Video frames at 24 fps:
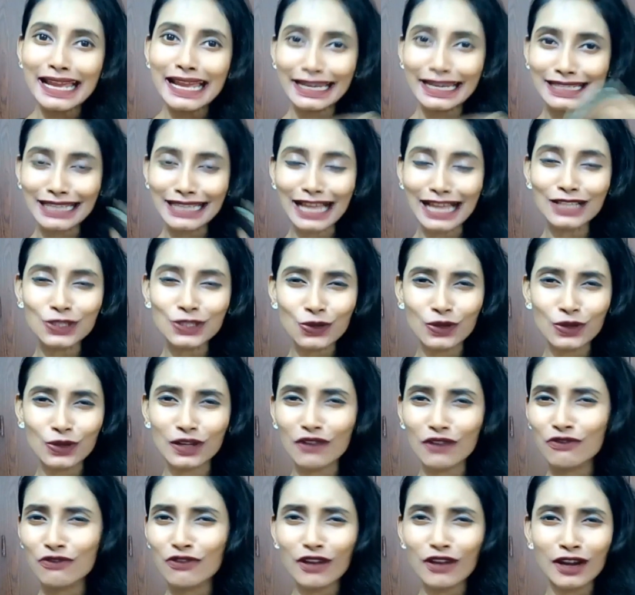It lasts
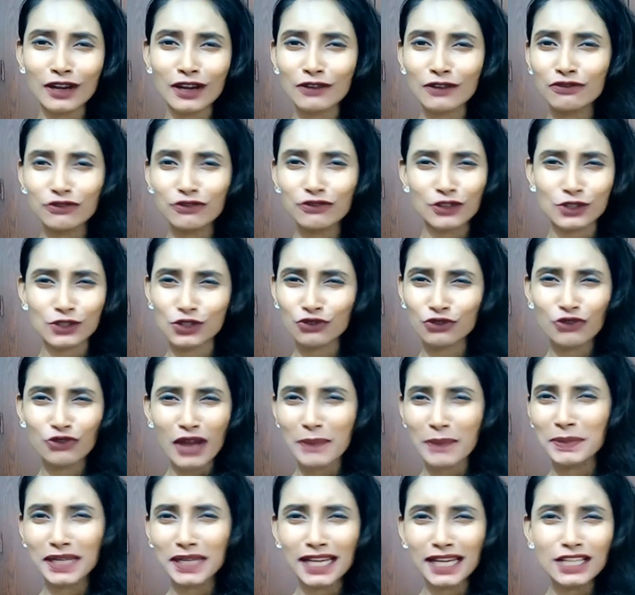only for 4 to
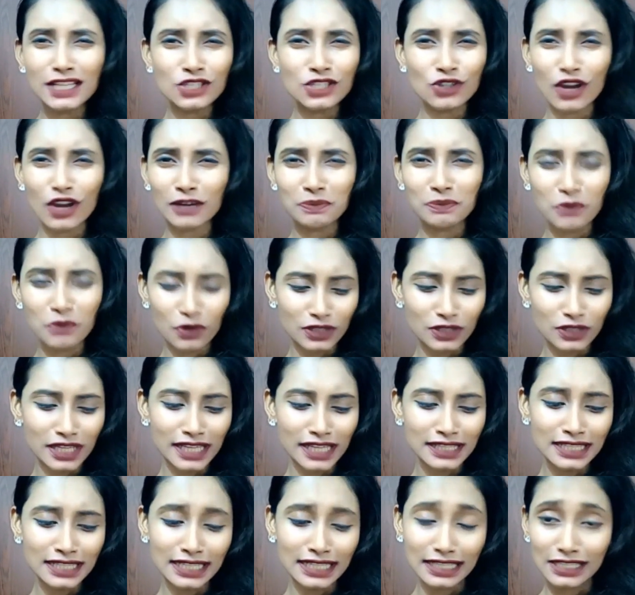5 minutes, not more
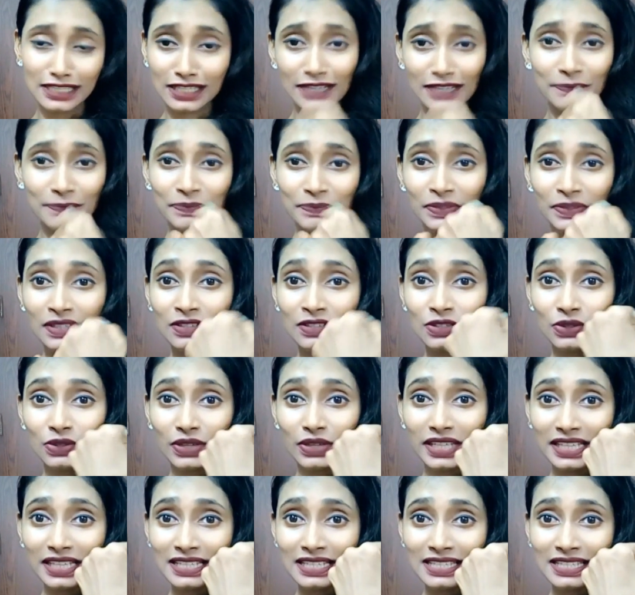than that.
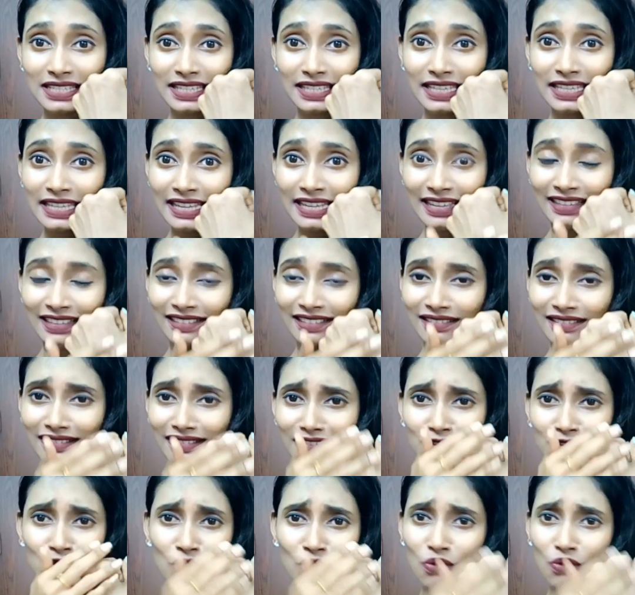So you can see,
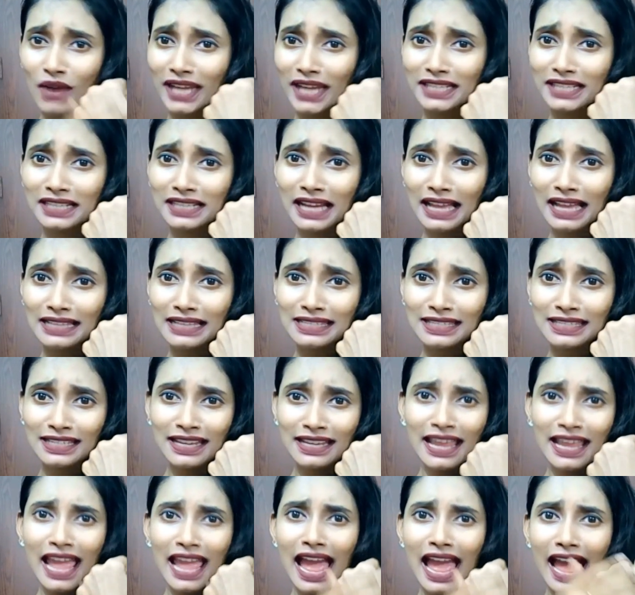no white
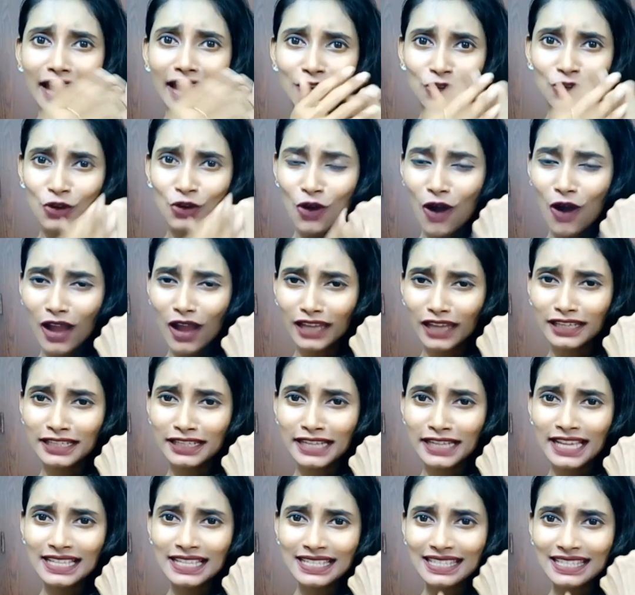cast,
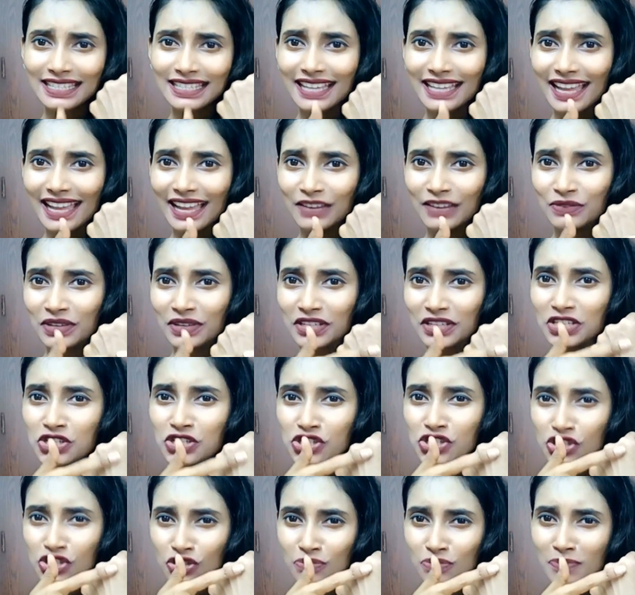oiliness and very
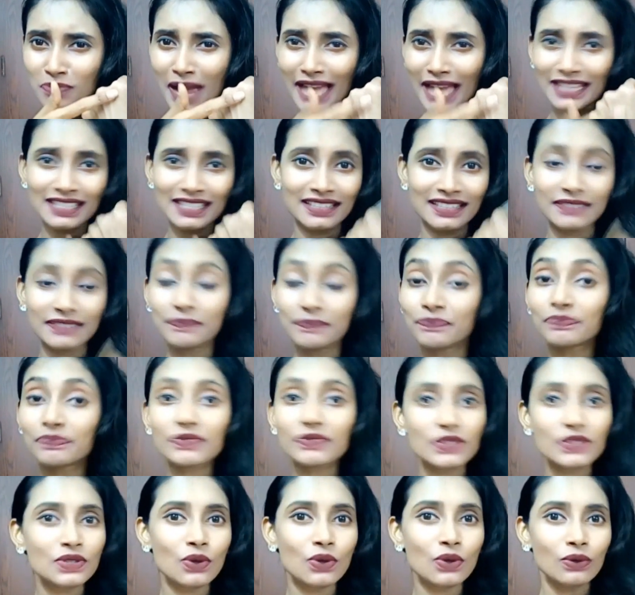sheer matte.
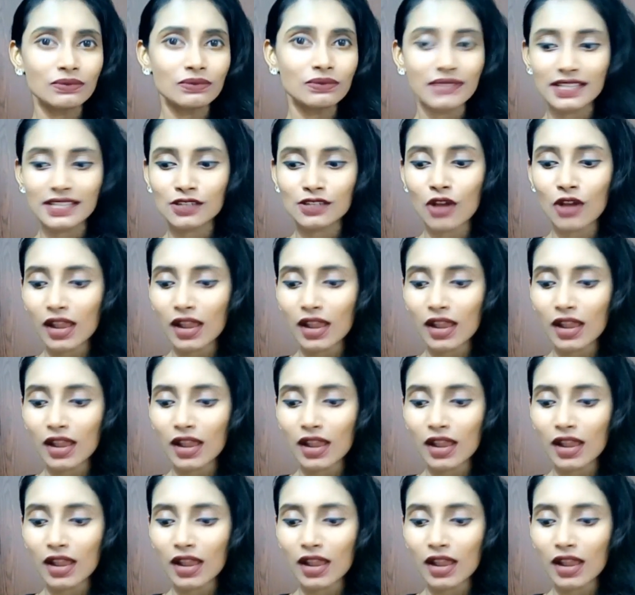So this